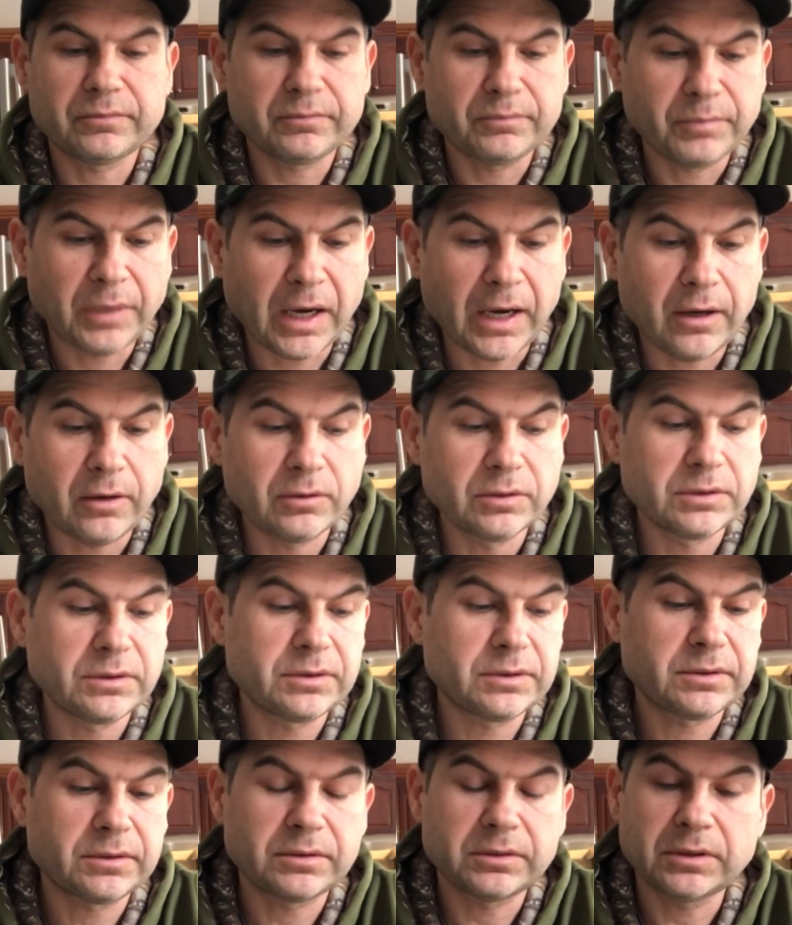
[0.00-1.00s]

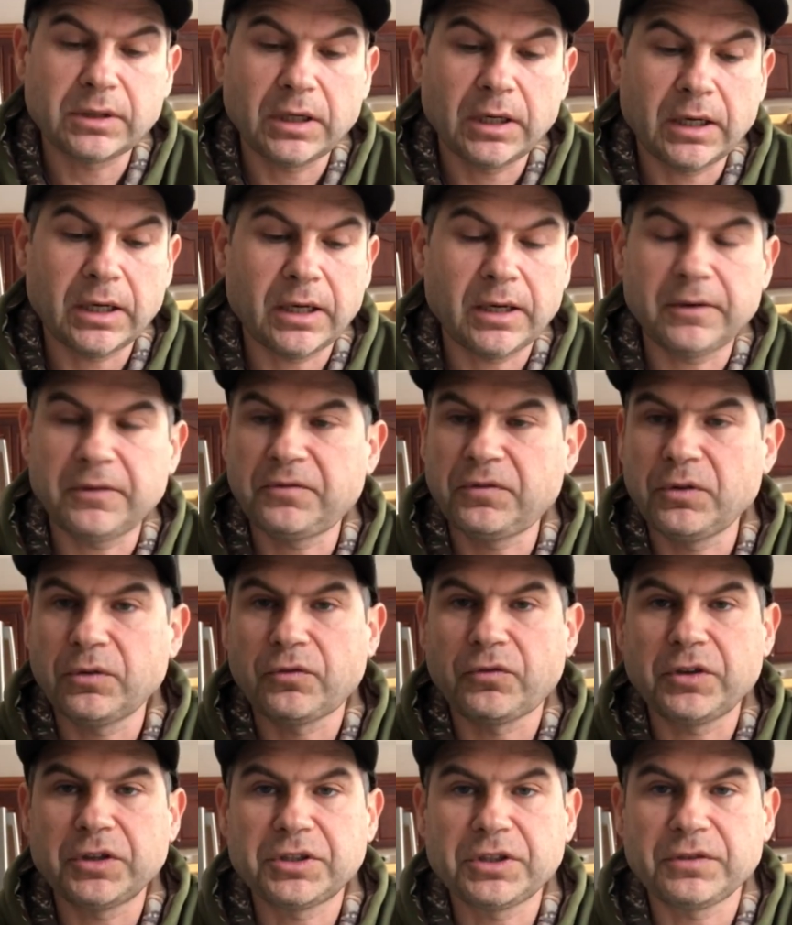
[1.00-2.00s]
pounds if you're
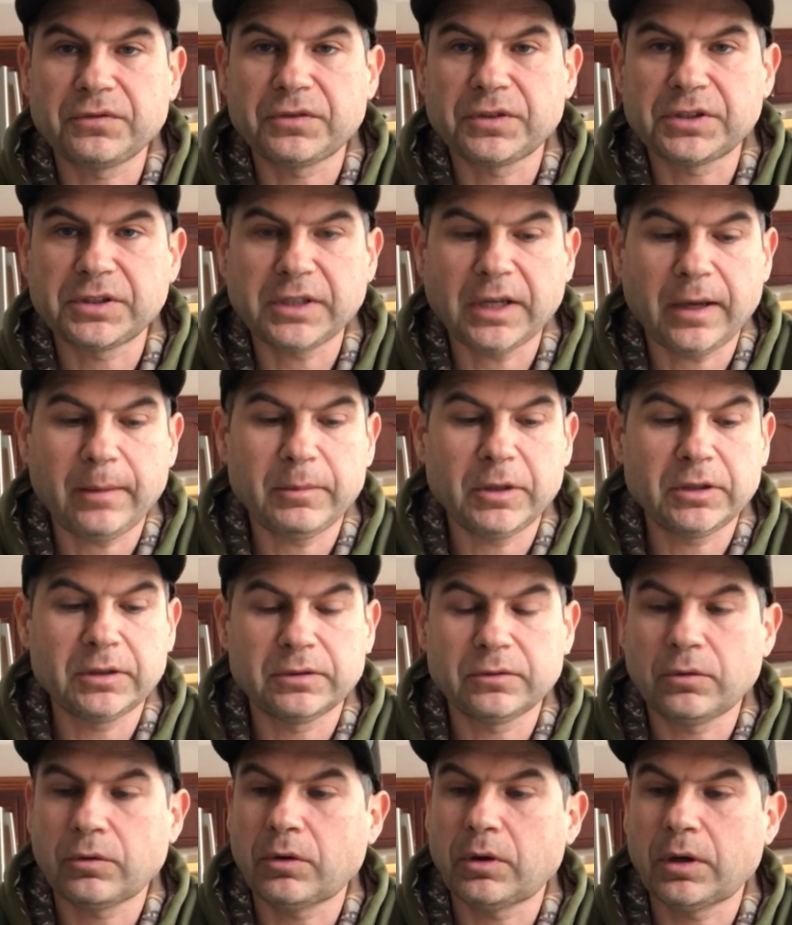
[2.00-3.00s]
fishing for salmon
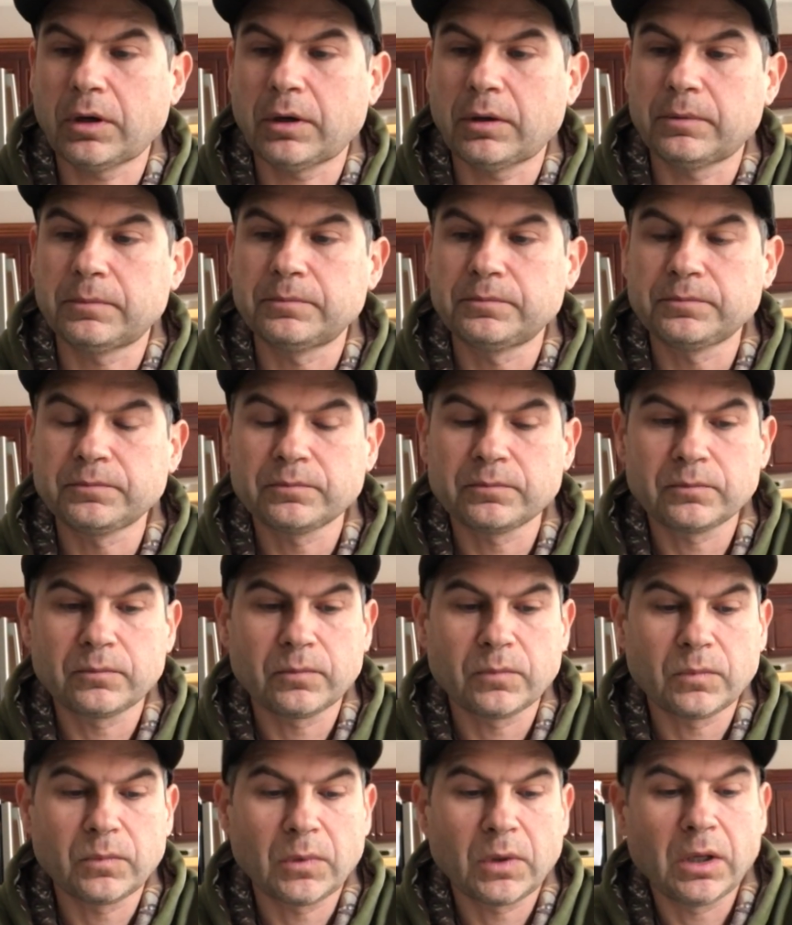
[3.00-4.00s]
or
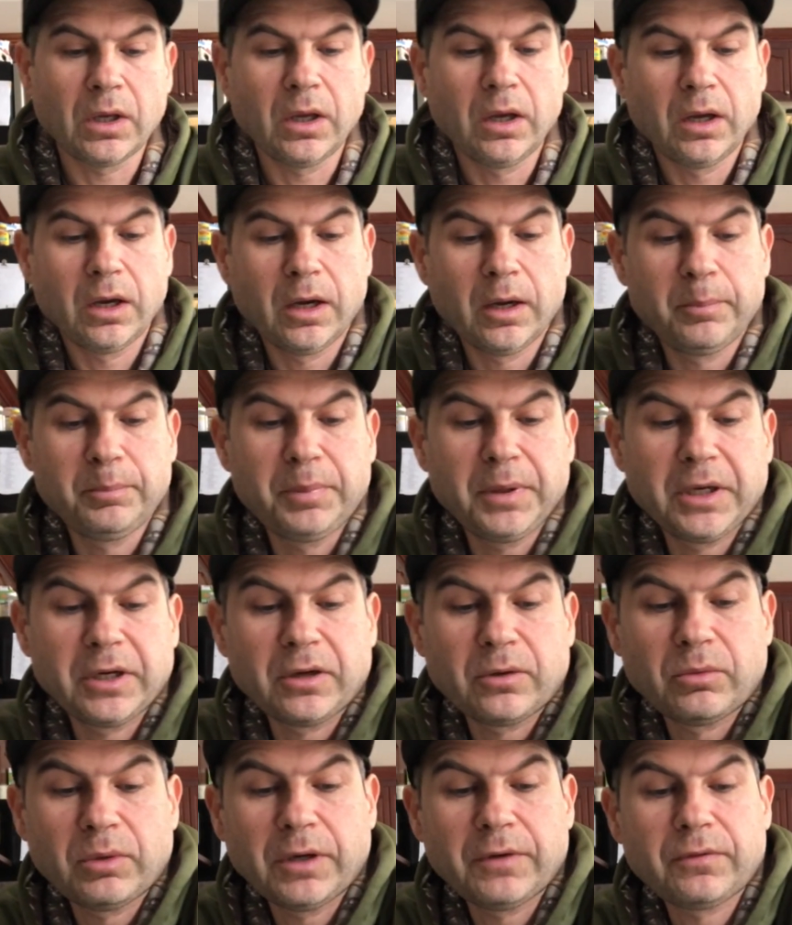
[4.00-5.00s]
a bigger
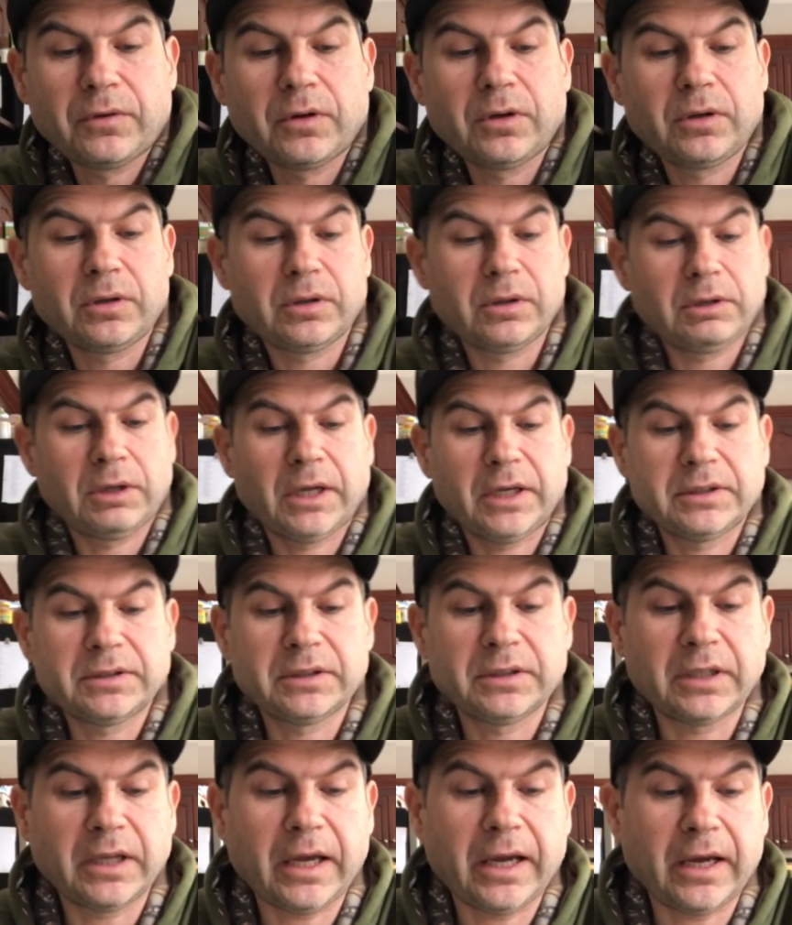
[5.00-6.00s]
river like the
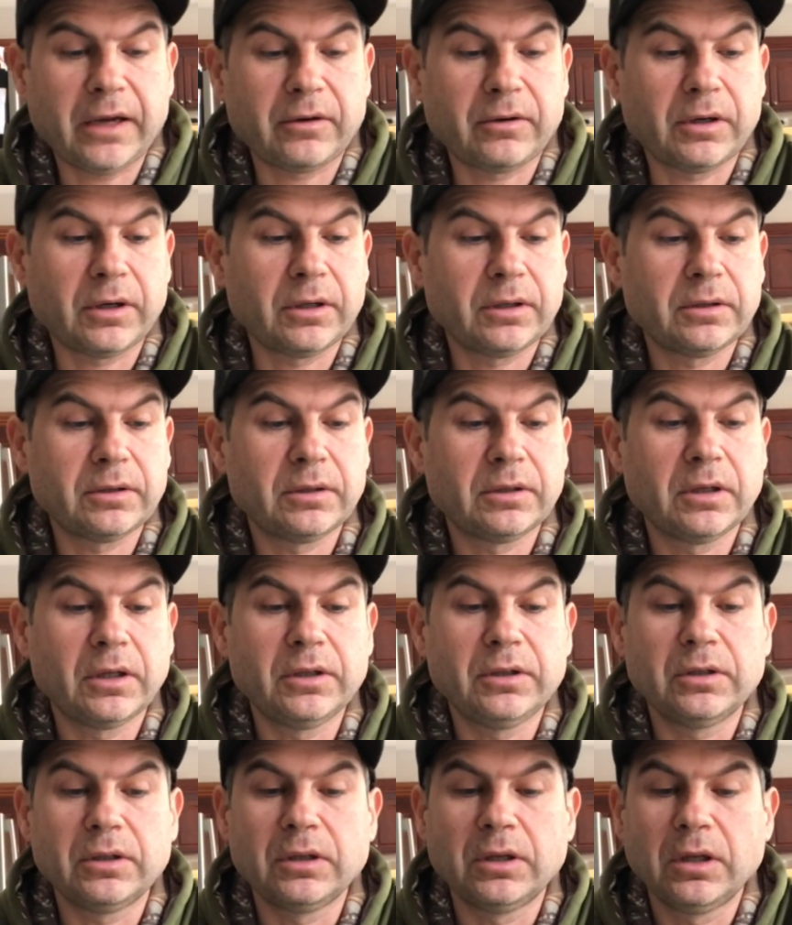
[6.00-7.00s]
Niagara.
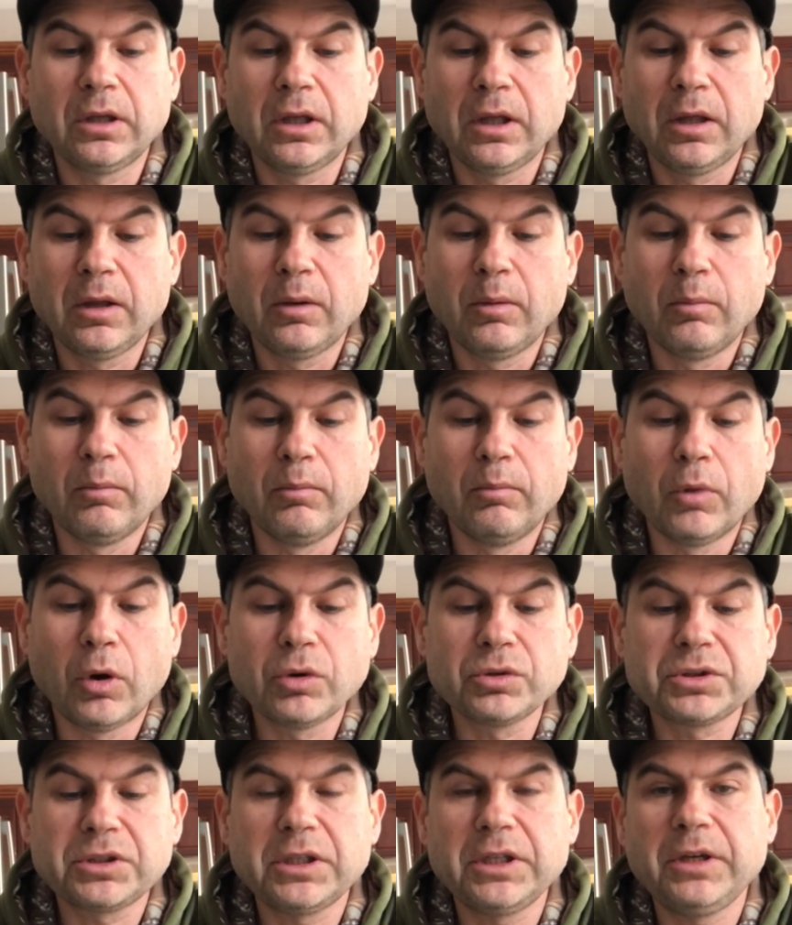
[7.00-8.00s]

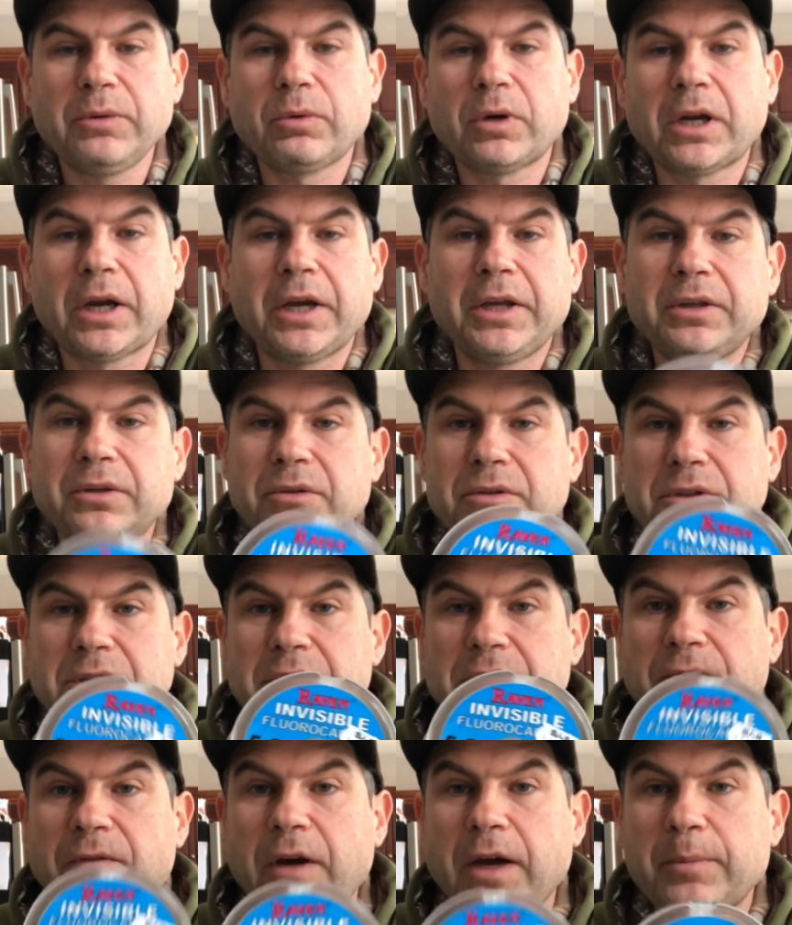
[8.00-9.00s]
Mostly what I use
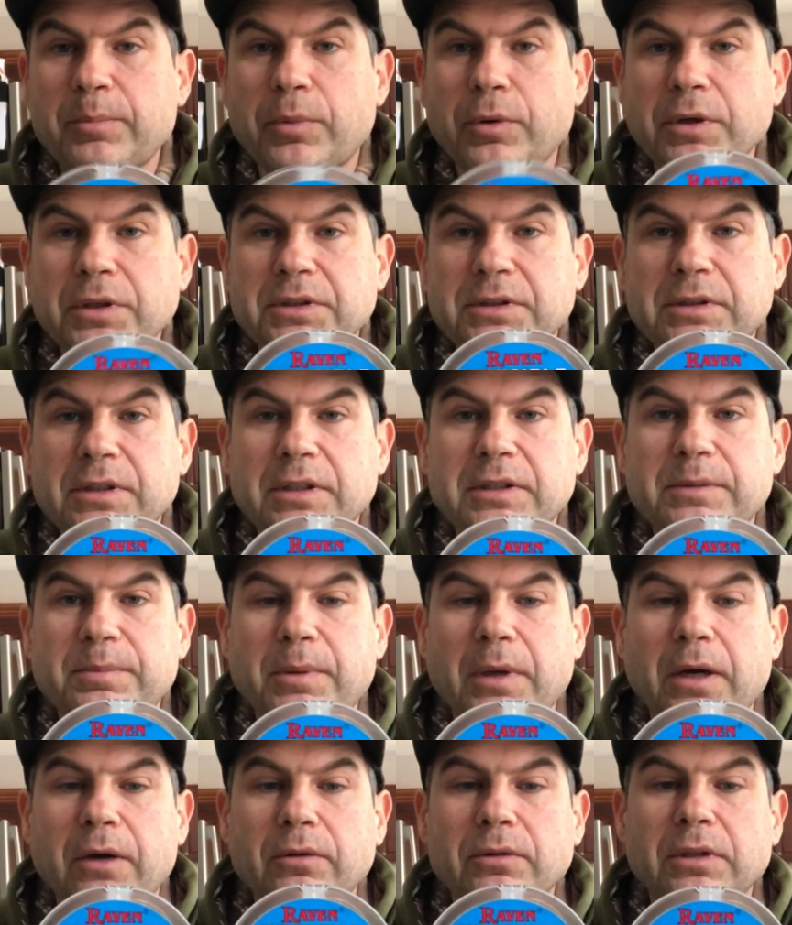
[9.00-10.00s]
is 5.6
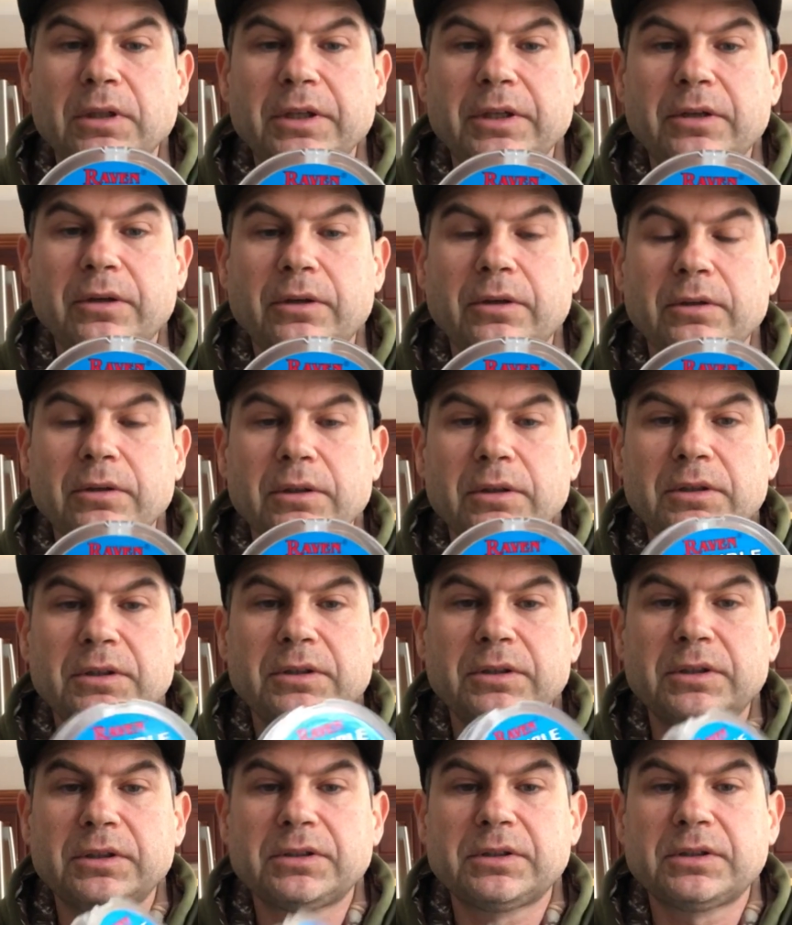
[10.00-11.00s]
pound leader.
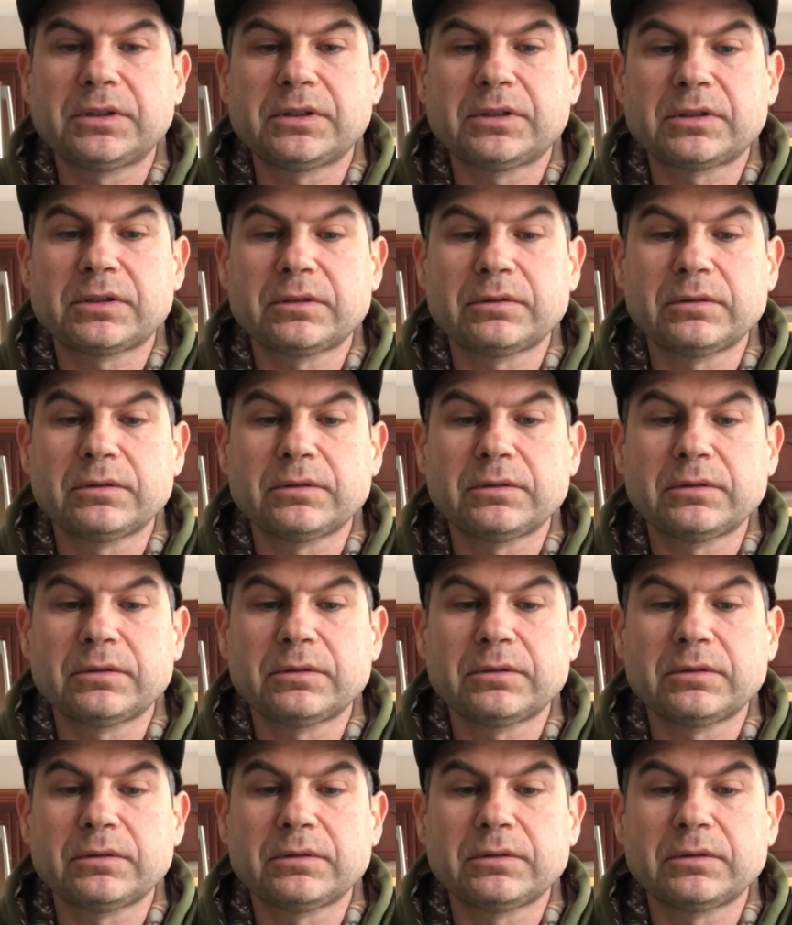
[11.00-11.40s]
This is